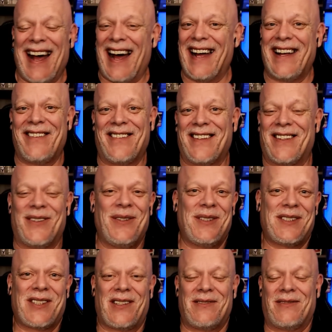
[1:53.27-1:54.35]
I
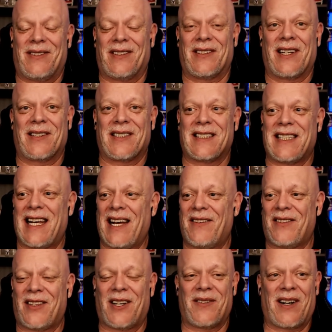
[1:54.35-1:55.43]
haven't thought